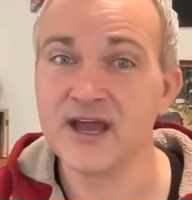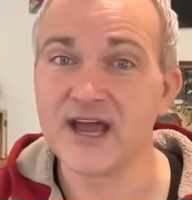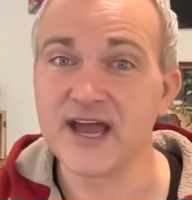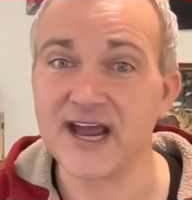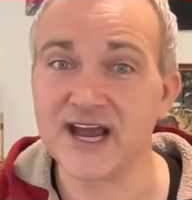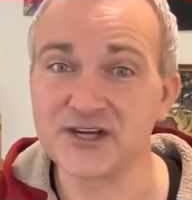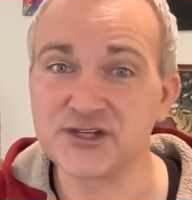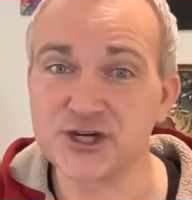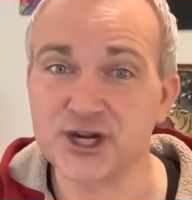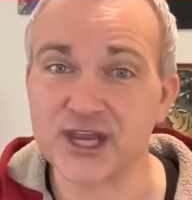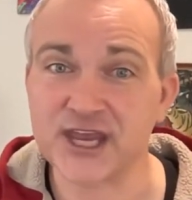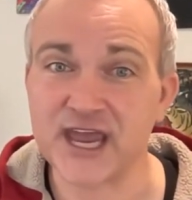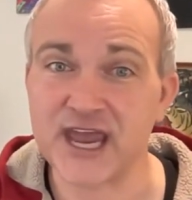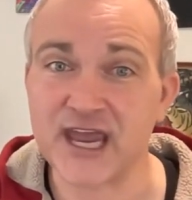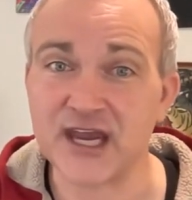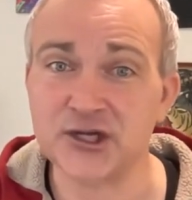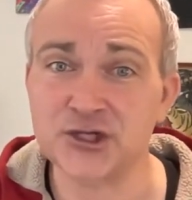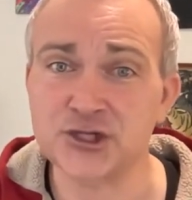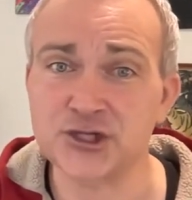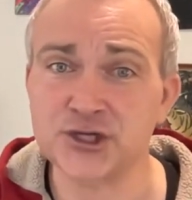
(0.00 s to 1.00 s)

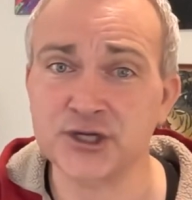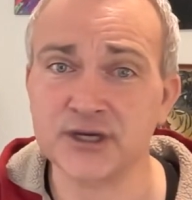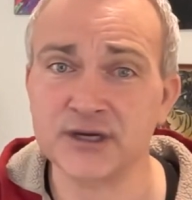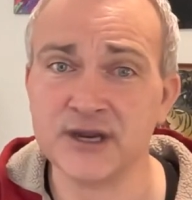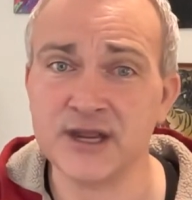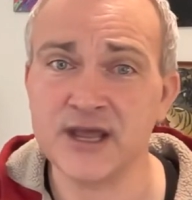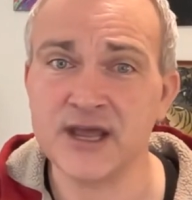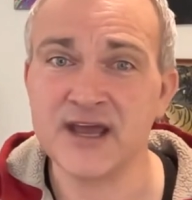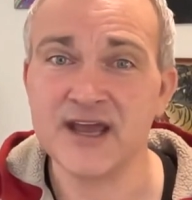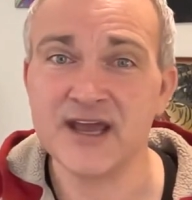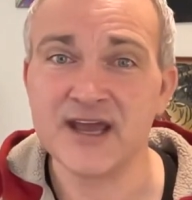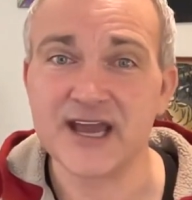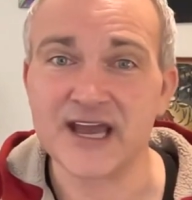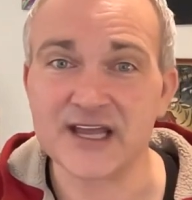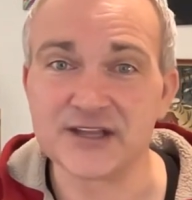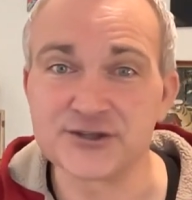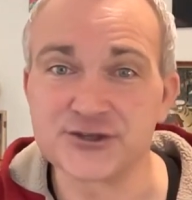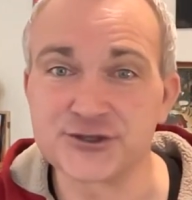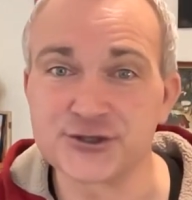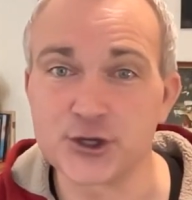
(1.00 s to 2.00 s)
education,
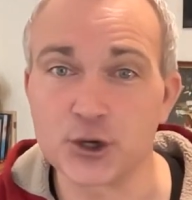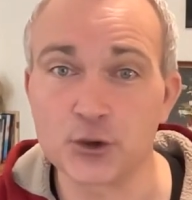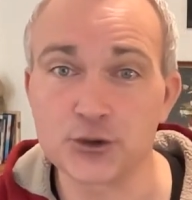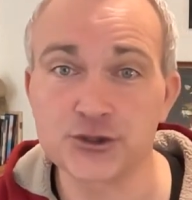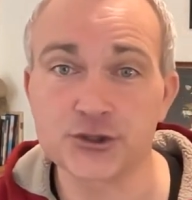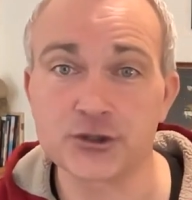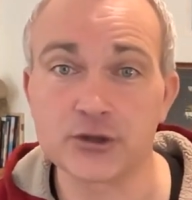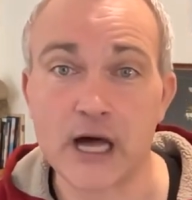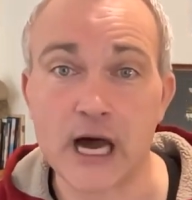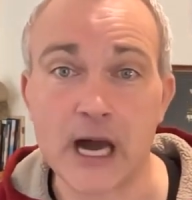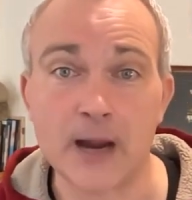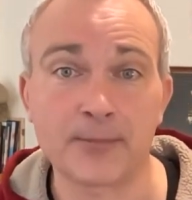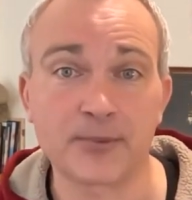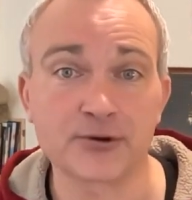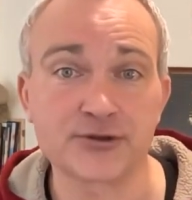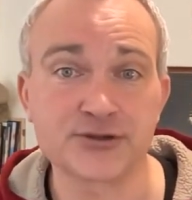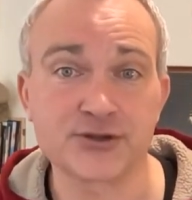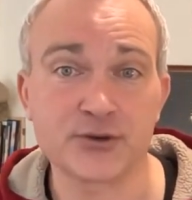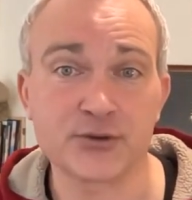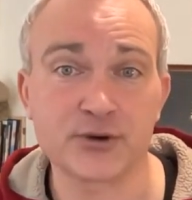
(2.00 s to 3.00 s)
and social
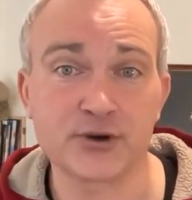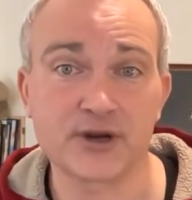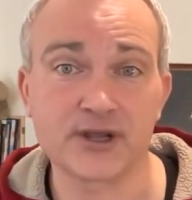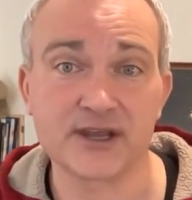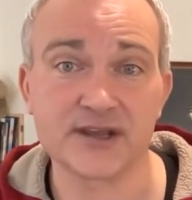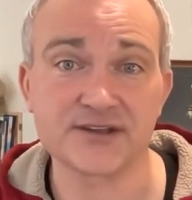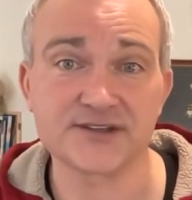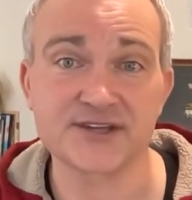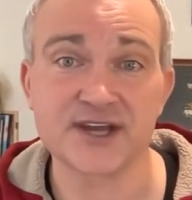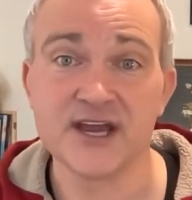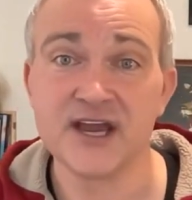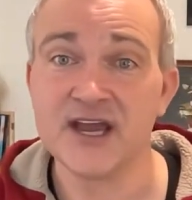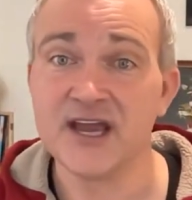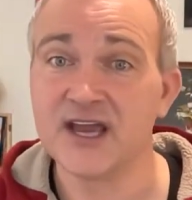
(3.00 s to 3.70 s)
opportunities,